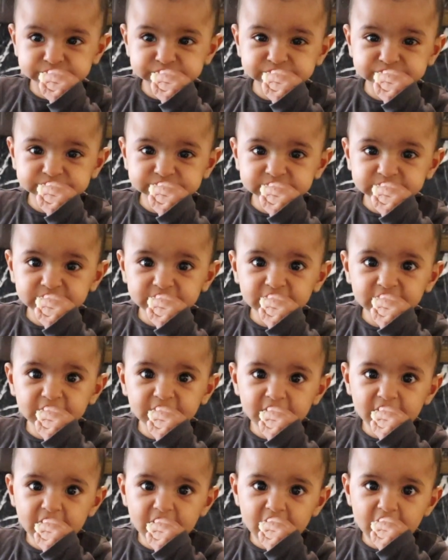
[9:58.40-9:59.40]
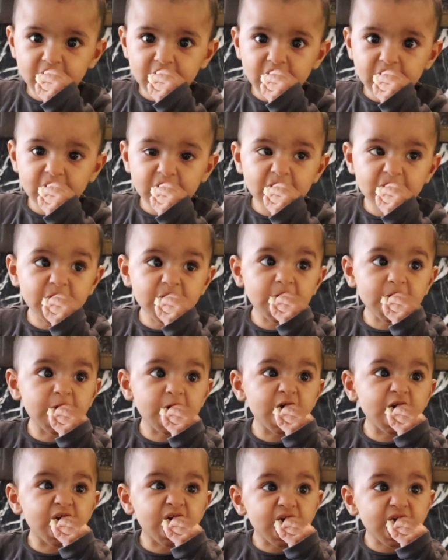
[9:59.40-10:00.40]
was absolutely delicious.
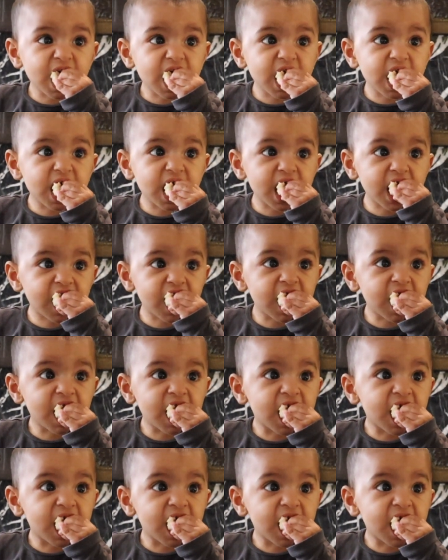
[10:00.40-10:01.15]
Don't forget to subscribe